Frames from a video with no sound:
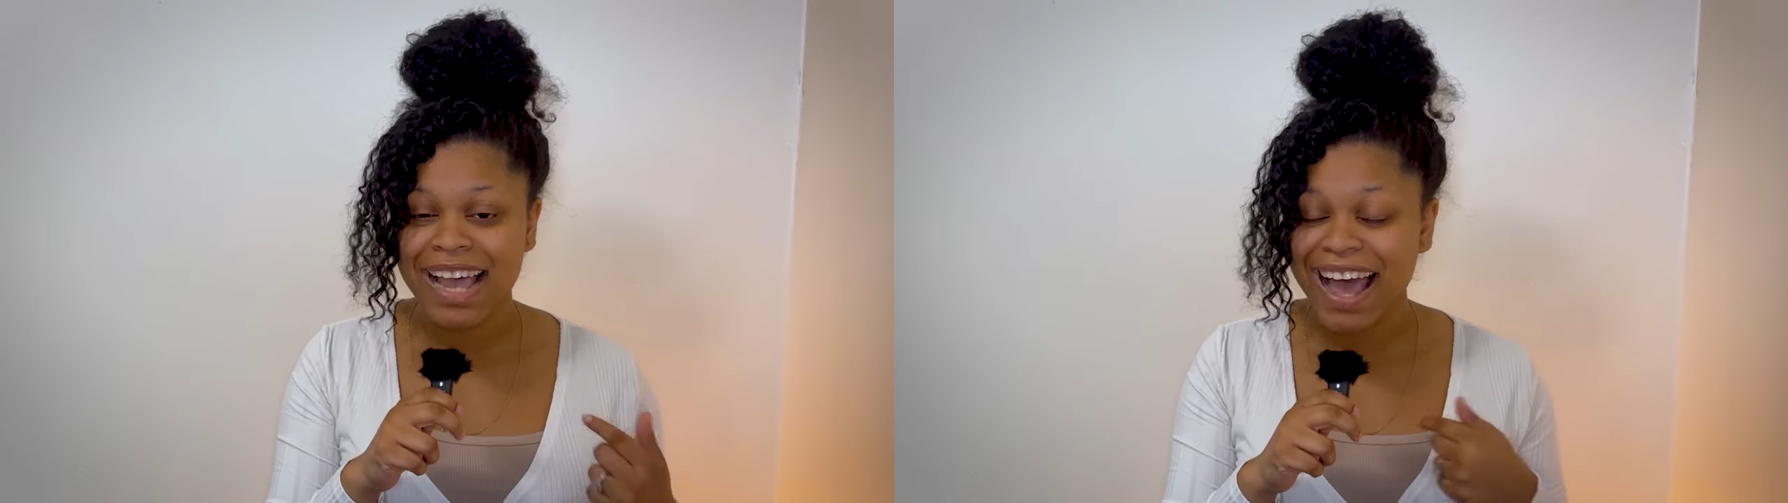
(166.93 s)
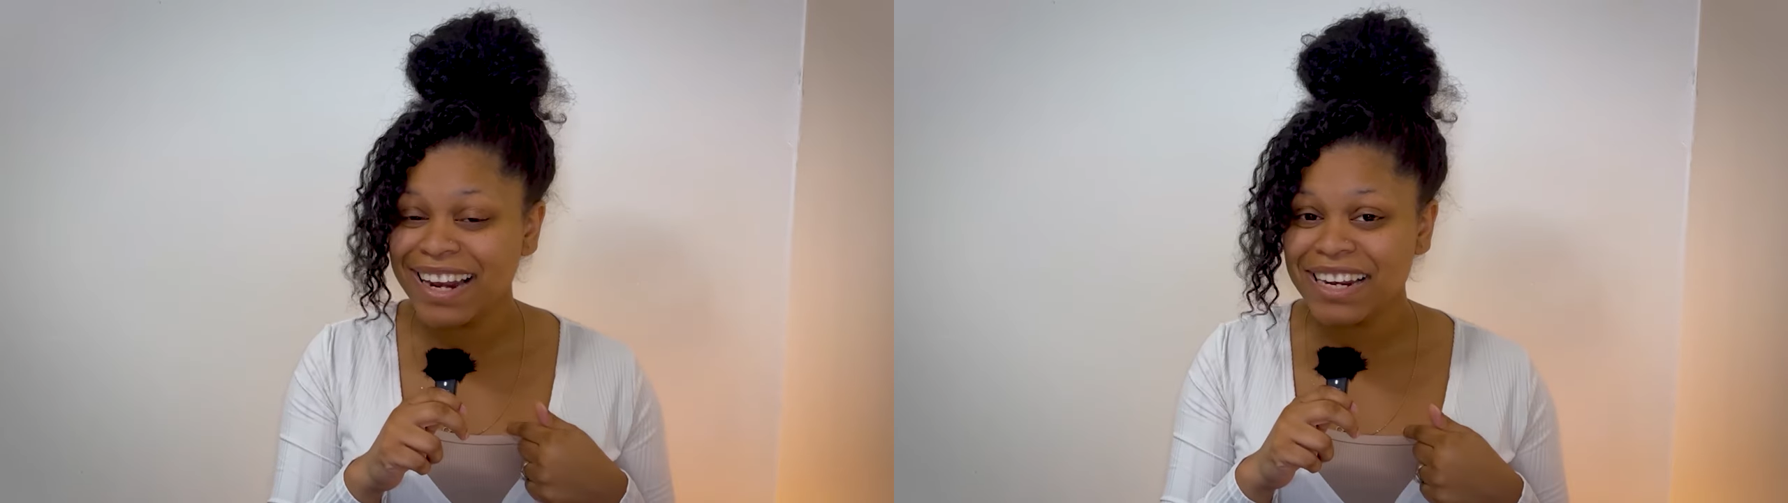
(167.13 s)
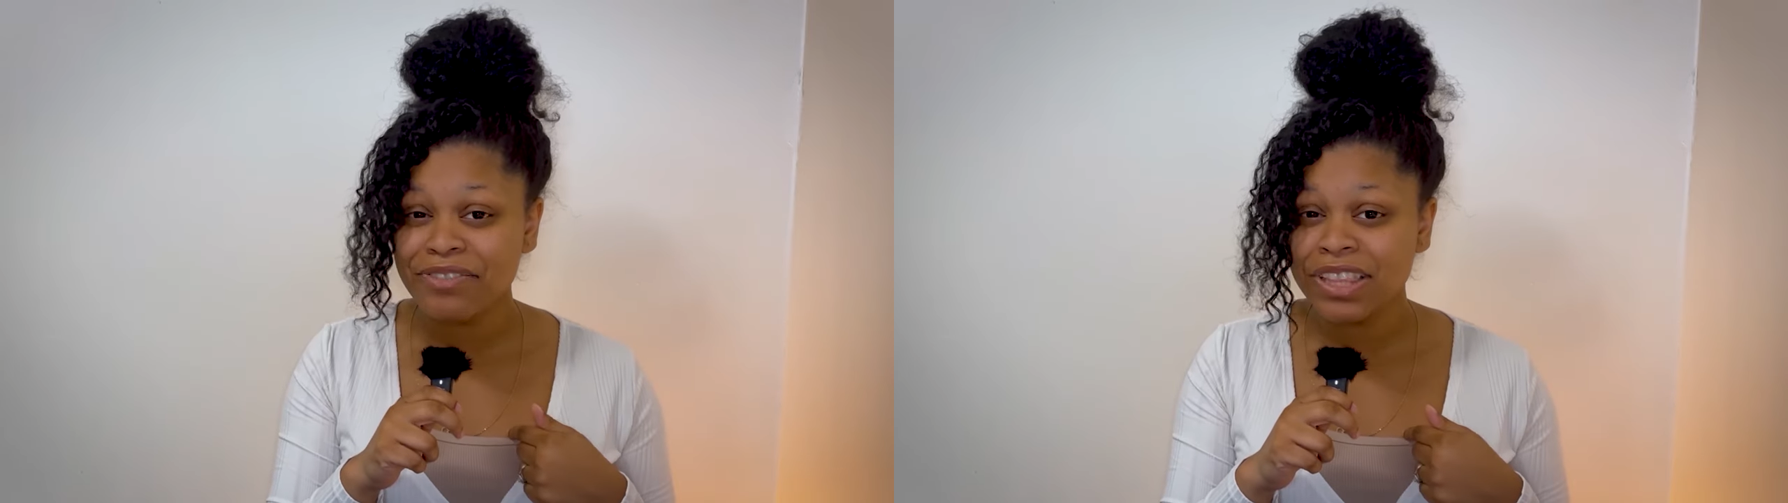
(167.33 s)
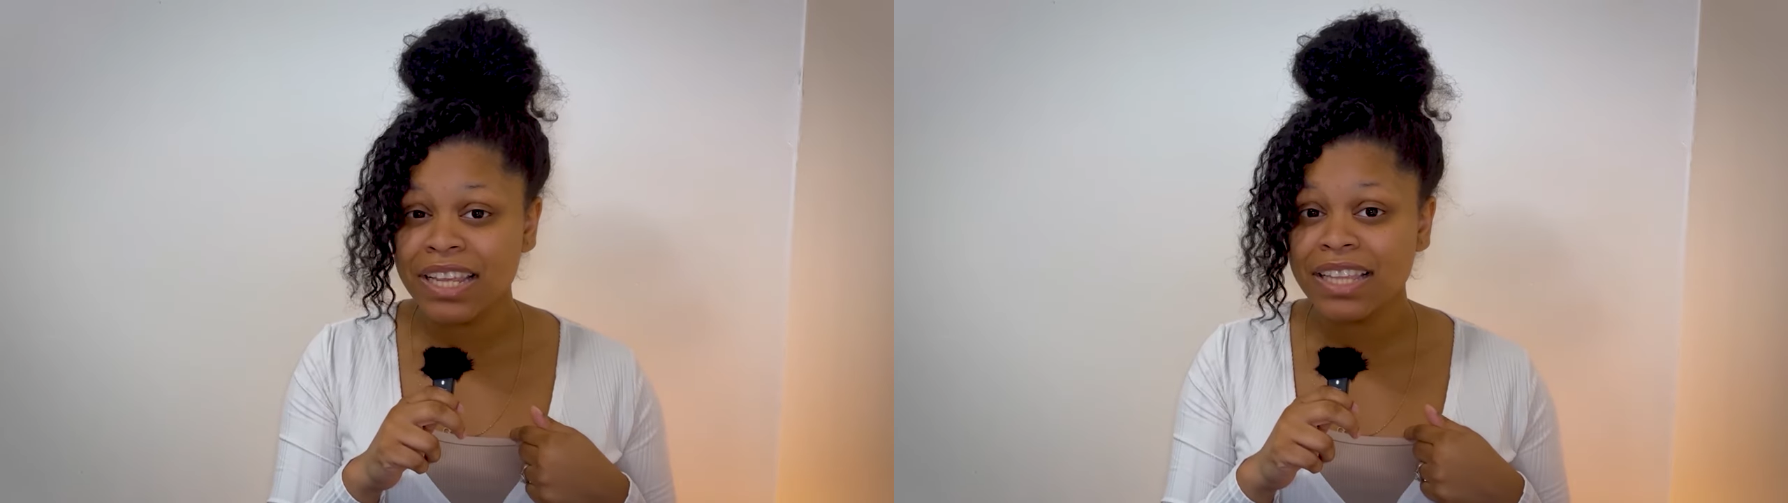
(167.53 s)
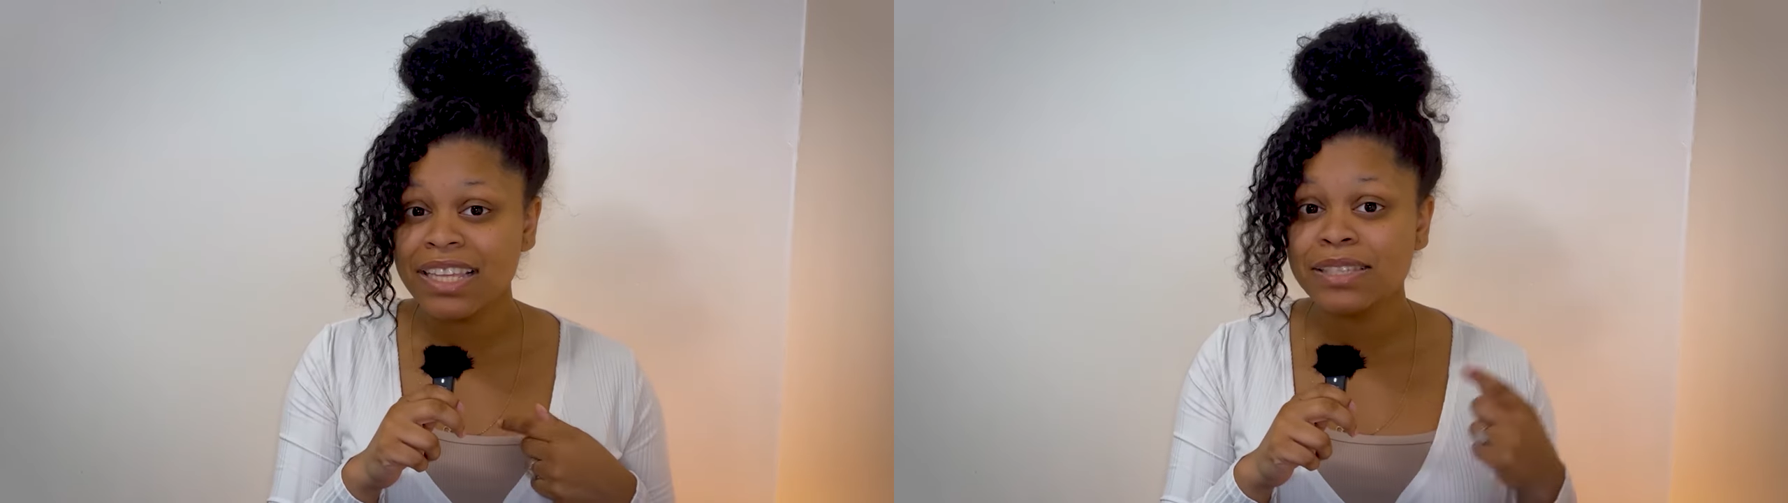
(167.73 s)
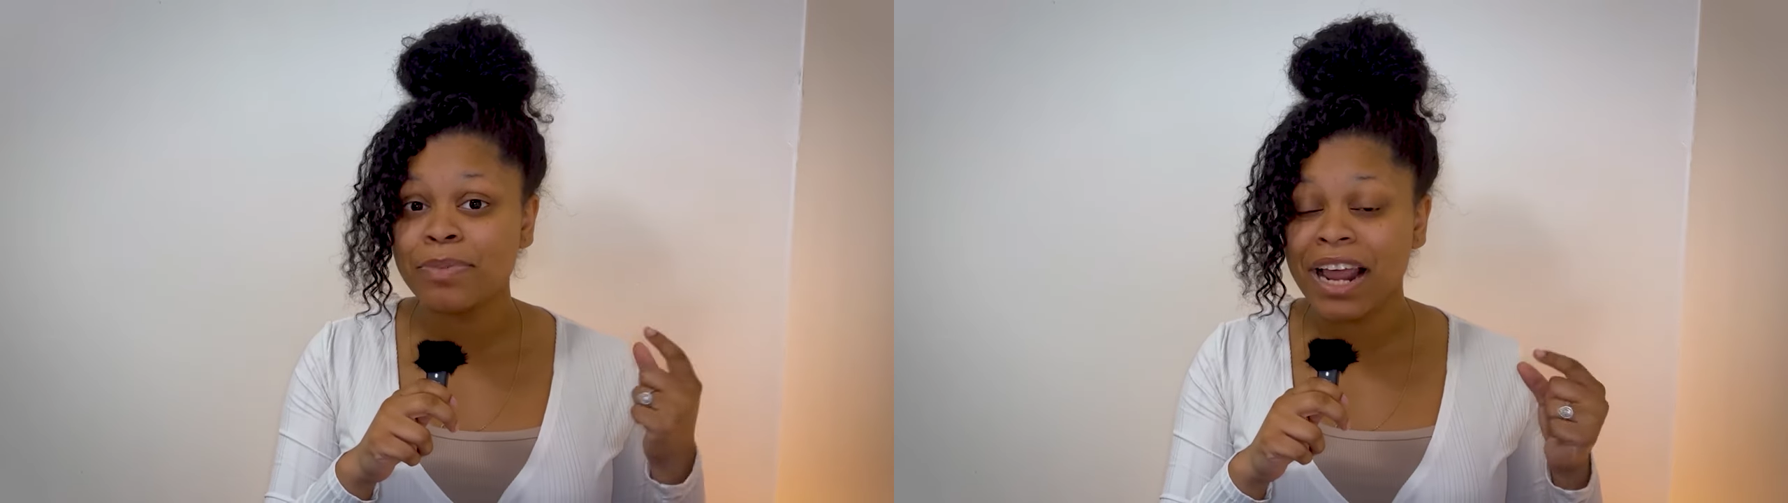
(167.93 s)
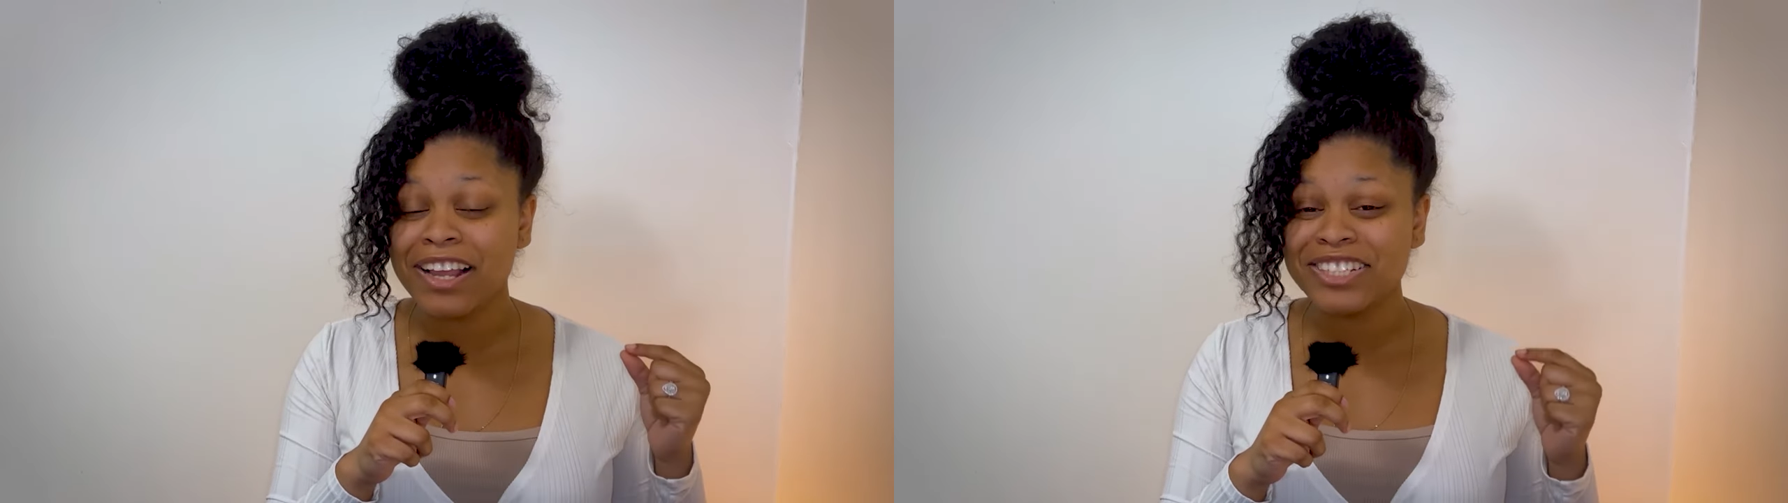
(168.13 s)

I didn't even think of this, but I